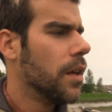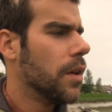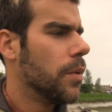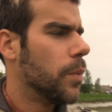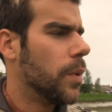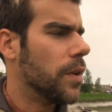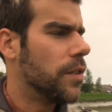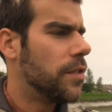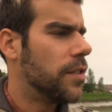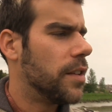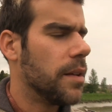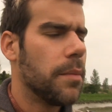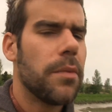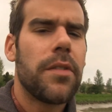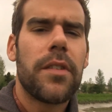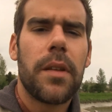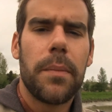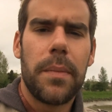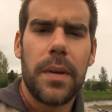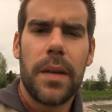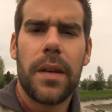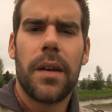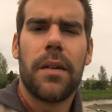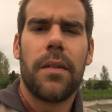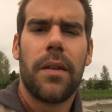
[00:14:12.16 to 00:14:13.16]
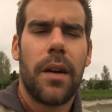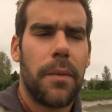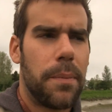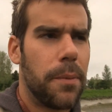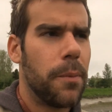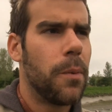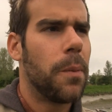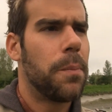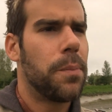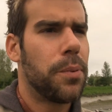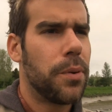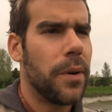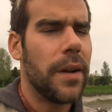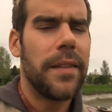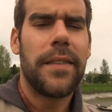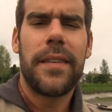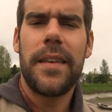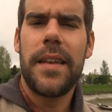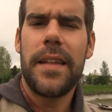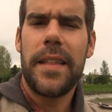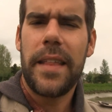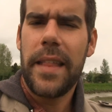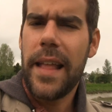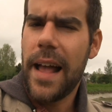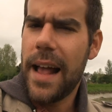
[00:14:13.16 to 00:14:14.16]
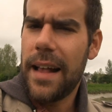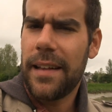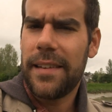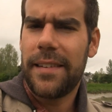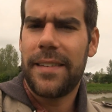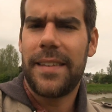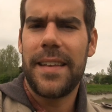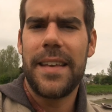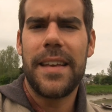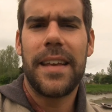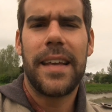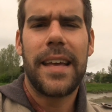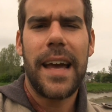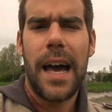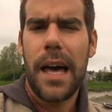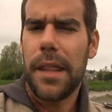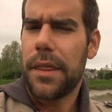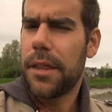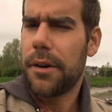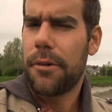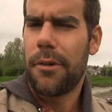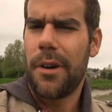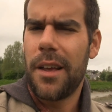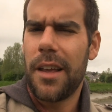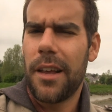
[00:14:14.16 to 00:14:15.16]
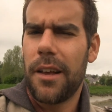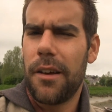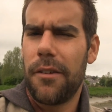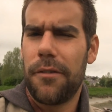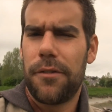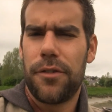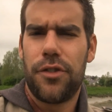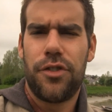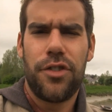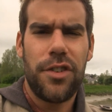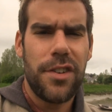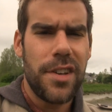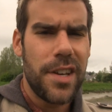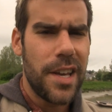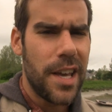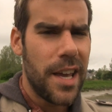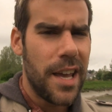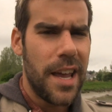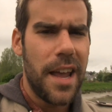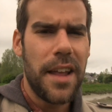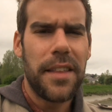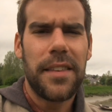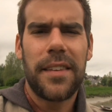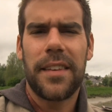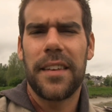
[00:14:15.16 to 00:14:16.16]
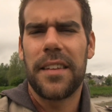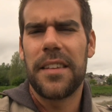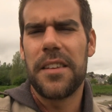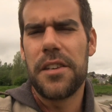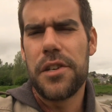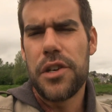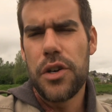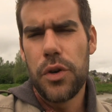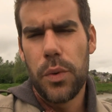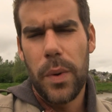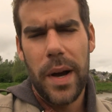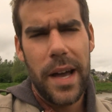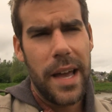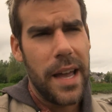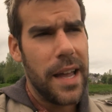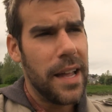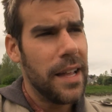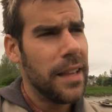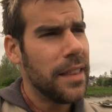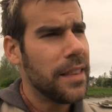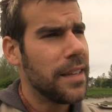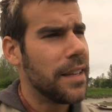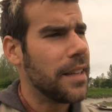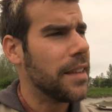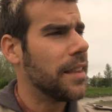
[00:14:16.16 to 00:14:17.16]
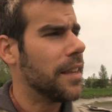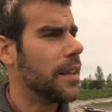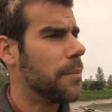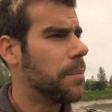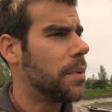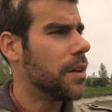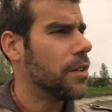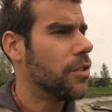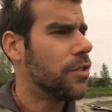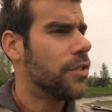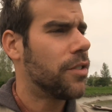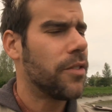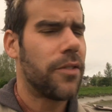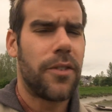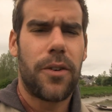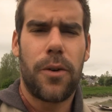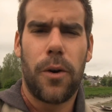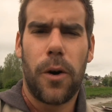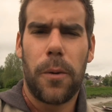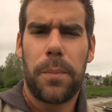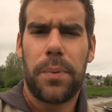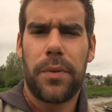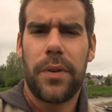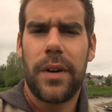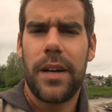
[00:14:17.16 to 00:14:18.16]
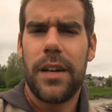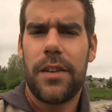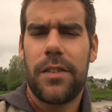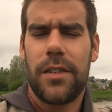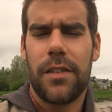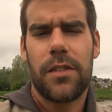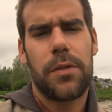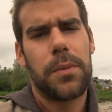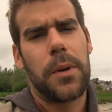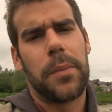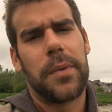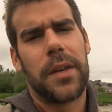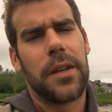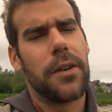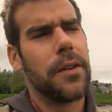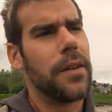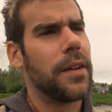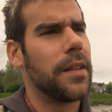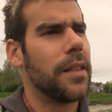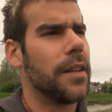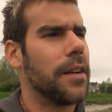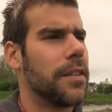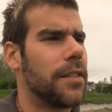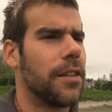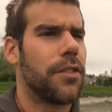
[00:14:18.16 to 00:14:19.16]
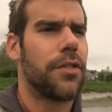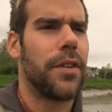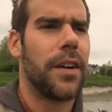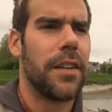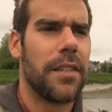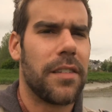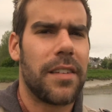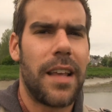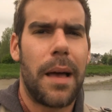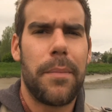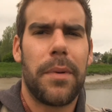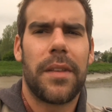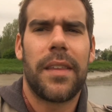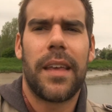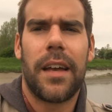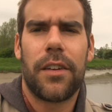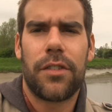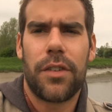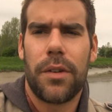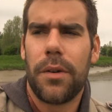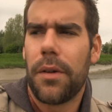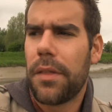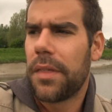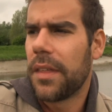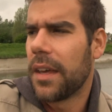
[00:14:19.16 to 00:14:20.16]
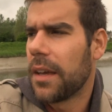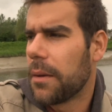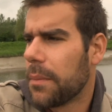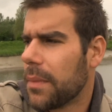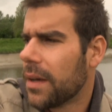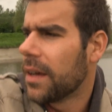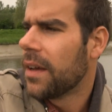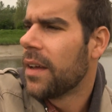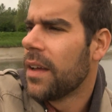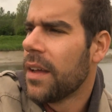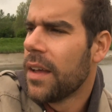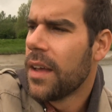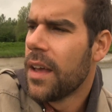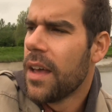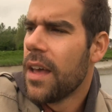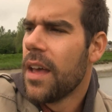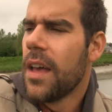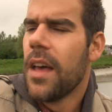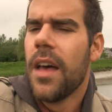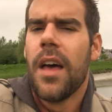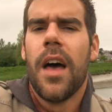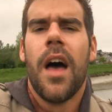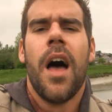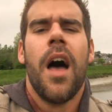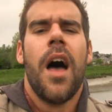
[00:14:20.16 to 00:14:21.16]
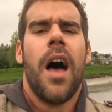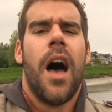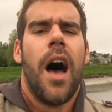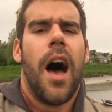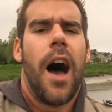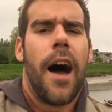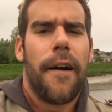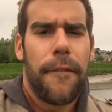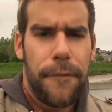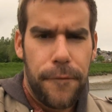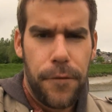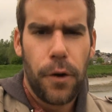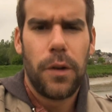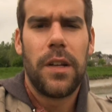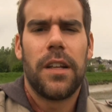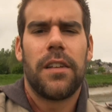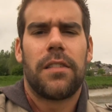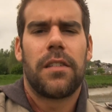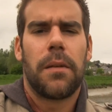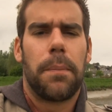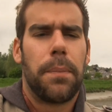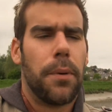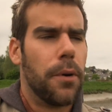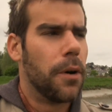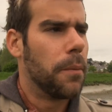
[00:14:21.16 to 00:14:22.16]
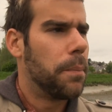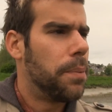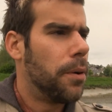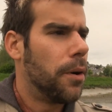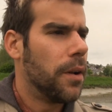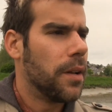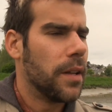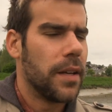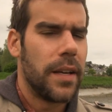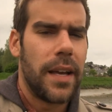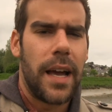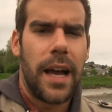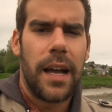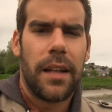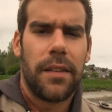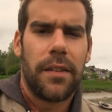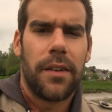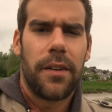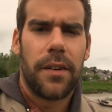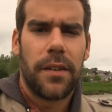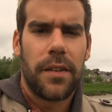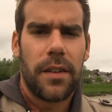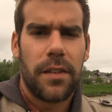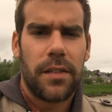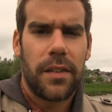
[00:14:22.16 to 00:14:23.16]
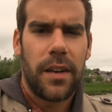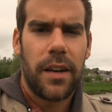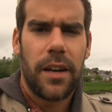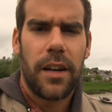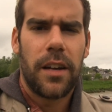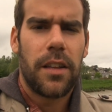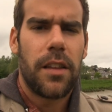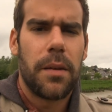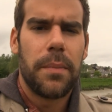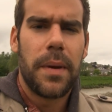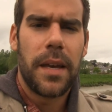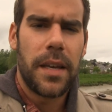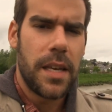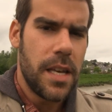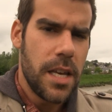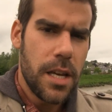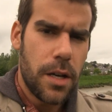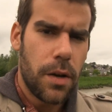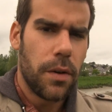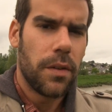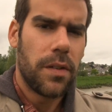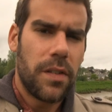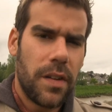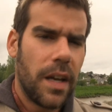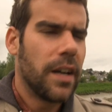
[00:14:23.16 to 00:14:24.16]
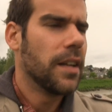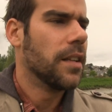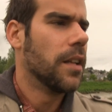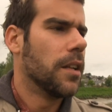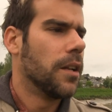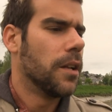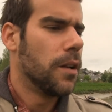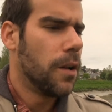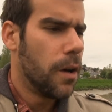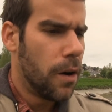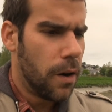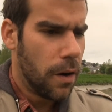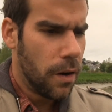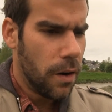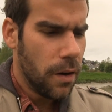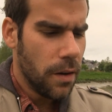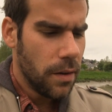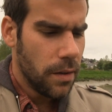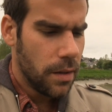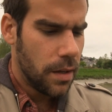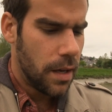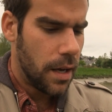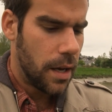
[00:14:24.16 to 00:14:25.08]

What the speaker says: which seems to be a pretty nasty gathering of G8 and UN and a bunch of corporations probably going there to try and sabotage the whole thing. But I fully support Polly and her desire to make ecocide a law.